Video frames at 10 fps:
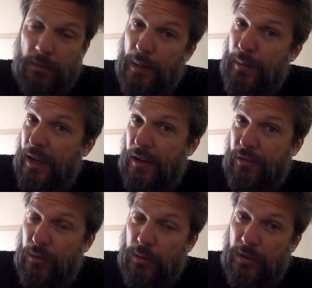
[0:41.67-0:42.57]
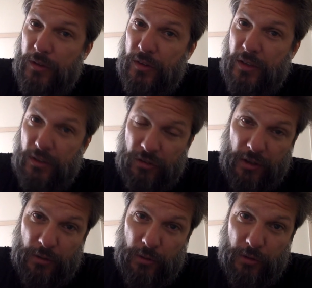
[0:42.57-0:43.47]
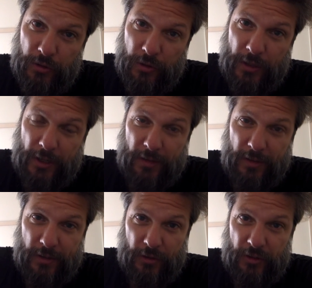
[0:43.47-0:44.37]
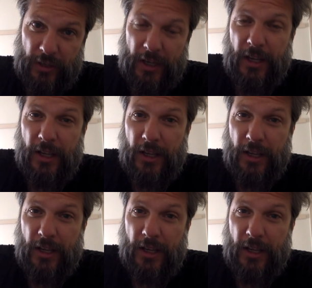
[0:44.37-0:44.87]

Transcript: or maybe afterwards in general, so I can still stay